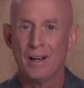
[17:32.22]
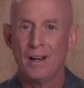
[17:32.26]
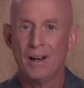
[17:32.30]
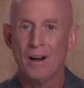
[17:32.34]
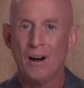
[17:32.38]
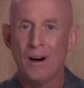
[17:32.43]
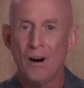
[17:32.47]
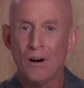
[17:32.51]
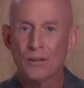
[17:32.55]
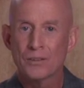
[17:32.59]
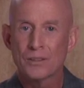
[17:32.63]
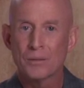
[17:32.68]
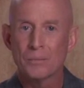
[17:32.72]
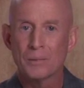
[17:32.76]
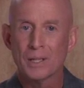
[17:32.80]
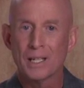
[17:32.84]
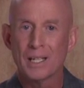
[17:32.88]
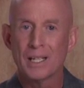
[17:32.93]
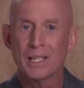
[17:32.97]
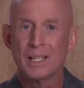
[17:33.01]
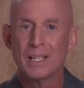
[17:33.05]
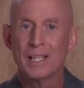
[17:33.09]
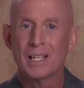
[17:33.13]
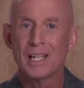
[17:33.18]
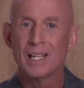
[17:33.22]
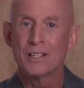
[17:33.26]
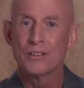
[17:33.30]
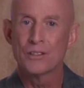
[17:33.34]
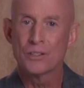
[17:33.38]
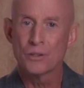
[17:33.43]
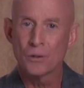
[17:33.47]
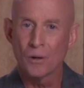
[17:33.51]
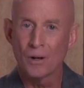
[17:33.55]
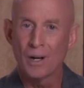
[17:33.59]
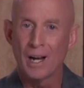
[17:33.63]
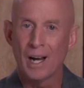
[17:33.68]
Ultimately, it's
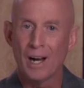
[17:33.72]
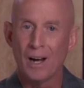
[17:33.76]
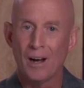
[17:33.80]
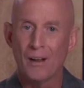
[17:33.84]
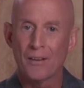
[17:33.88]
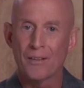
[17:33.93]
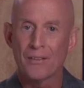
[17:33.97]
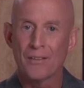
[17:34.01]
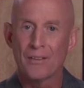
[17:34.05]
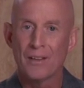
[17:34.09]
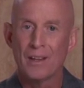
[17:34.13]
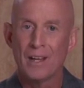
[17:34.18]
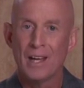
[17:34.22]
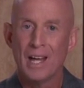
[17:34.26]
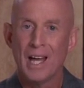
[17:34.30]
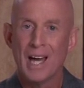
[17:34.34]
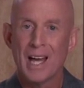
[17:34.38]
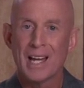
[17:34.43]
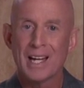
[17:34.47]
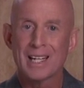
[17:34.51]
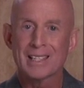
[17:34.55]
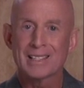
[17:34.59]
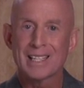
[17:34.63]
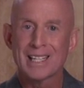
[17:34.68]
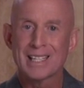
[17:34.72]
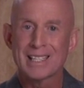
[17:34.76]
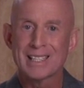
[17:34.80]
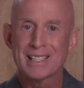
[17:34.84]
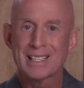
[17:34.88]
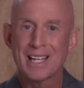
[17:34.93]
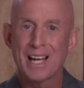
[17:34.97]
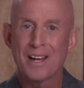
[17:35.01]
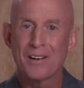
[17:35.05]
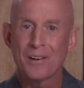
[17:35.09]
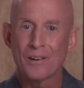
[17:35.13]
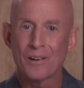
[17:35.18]
your health, and as I
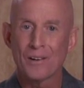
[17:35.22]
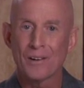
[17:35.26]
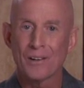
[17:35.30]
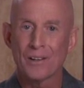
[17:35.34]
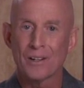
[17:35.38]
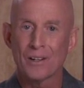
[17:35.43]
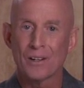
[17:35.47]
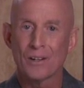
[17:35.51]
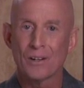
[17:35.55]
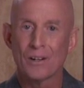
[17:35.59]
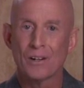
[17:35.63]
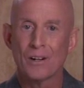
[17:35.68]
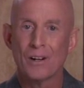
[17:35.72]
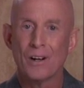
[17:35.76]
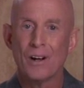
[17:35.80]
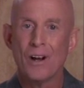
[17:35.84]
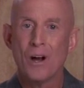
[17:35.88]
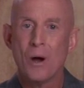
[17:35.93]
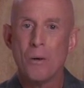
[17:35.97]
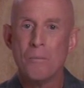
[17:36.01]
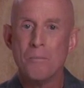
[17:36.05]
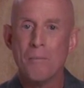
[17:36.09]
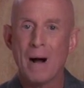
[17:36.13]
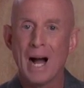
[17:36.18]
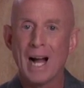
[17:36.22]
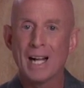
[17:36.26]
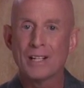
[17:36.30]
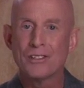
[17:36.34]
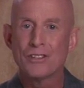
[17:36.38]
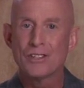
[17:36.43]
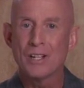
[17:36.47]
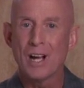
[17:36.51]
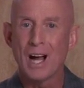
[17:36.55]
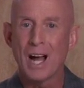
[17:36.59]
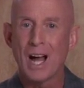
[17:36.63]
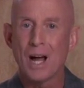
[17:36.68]
said earlier, my
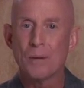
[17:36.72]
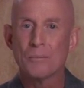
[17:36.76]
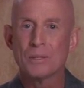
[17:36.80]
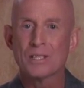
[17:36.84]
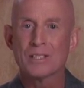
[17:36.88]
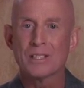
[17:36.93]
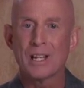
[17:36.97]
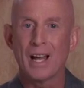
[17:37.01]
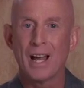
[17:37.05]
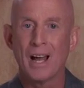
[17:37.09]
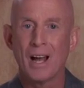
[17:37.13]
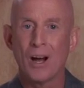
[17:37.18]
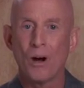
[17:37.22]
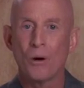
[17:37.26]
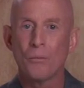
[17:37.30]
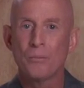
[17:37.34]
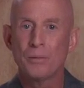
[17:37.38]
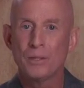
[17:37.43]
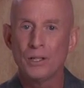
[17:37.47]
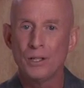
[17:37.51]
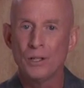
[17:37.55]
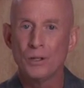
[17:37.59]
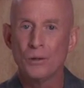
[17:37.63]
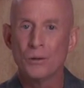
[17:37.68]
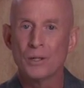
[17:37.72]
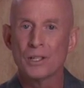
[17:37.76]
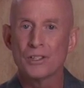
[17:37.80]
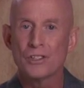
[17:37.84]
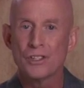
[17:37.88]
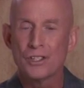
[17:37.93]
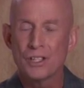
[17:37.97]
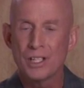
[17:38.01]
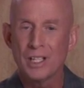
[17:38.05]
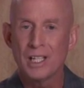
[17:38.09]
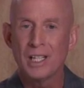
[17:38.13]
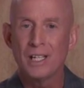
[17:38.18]
job is to help you
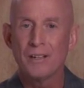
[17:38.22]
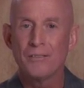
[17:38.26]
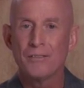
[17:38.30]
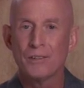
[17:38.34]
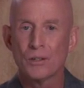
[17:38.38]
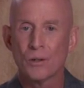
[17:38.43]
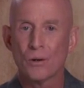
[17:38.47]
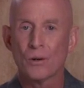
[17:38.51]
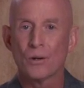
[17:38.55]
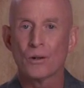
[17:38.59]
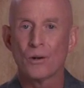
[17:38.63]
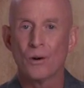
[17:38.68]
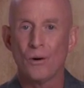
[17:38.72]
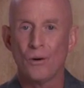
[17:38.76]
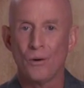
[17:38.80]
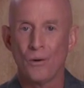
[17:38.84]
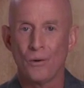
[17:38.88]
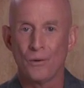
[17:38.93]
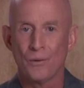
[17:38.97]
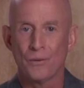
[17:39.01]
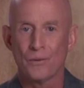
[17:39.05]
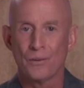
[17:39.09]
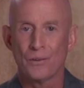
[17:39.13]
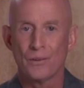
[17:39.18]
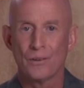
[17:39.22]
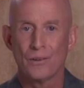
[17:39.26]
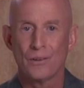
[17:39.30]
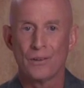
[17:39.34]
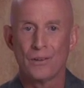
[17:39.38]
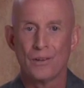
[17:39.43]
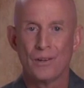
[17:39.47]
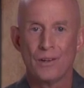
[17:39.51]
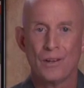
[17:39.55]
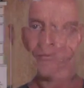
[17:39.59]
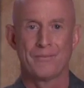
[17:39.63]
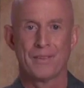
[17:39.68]
achieve your goals.
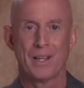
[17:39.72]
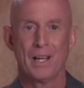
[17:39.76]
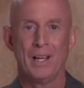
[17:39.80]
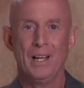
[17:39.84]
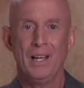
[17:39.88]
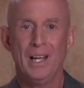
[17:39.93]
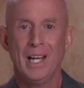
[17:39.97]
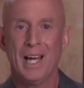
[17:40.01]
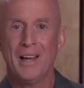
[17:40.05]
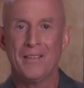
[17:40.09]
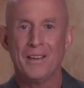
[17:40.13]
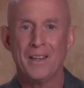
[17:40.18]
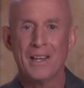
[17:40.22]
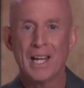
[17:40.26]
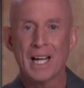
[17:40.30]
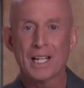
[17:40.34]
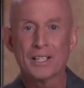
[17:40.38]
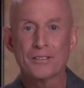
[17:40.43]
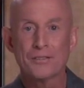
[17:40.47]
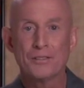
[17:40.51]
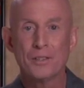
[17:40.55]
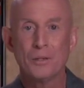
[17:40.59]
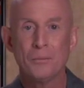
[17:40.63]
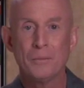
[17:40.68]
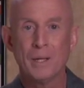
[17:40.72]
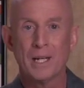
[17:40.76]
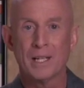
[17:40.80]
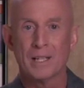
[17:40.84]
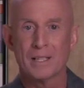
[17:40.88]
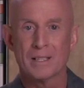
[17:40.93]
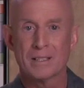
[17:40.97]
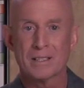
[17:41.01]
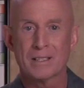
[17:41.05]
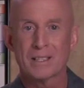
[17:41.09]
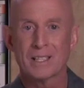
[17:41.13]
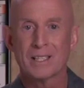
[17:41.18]
In the next few
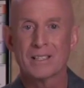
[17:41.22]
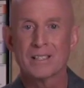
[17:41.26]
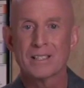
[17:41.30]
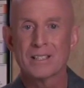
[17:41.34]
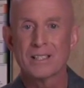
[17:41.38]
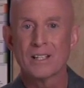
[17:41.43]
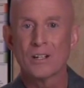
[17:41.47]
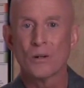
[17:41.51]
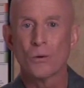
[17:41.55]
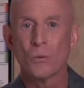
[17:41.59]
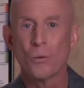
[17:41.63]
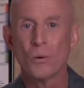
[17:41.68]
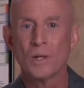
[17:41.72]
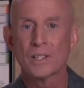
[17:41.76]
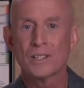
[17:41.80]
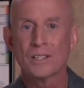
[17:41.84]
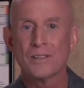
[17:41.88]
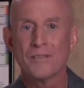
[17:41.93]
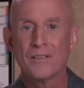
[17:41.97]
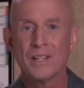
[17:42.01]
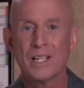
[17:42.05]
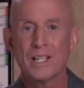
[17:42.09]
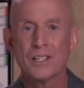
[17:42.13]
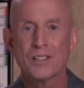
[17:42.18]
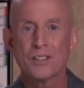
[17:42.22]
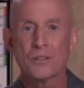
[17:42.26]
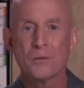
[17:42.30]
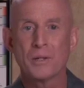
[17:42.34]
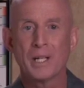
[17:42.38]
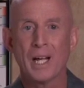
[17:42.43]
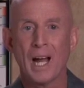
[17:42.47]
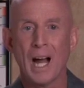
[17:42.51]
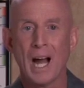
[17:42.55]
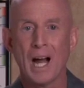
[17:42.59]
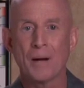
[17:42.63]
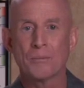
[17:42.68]
minutes, consider which of these
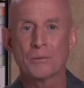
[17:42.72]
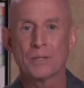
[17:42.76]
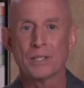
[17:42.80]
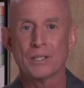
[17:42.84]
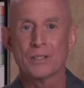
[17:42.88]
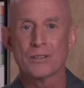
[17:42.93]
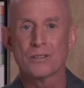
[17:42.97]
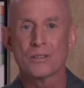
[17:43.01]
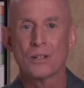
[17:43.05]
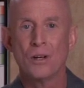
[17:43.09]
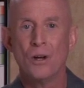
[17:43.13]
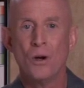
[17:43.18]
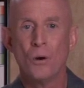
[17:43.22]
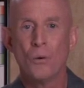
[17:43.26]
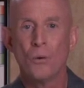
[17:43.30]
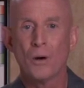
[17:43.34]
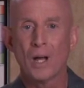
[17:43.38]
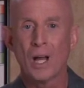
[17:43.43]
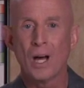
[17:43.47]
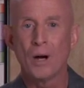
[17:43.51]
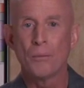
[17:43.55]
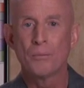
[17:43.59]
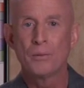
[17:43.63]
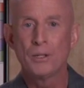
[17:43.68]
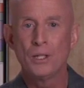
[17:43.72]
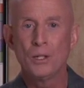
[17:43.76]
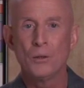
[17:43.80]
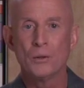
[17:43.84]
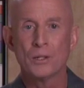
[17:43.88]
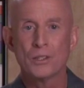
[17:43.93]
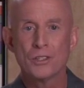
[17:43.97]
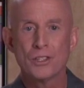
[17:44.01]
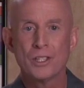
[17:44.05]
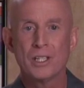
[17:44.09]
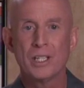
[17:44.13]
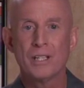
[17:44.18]
3 options will help you
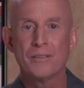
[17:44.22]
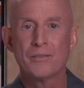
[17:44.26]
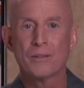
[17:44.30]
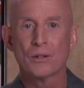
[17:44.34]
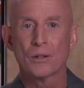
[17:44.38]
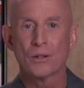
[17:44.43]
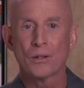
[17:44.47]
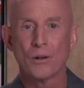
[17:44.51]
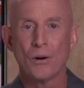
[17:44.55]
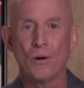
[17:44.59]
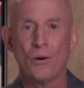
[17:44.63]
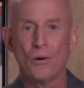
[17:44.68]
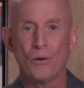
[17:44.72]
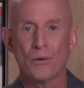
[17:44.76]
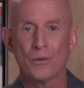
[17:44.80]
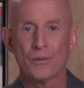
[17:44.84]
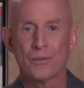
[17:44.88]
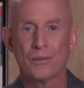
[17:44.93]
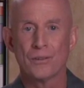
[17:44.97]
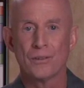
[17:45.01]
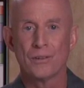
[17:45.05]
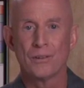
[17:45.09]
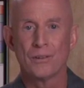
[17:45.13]
achieve your goals.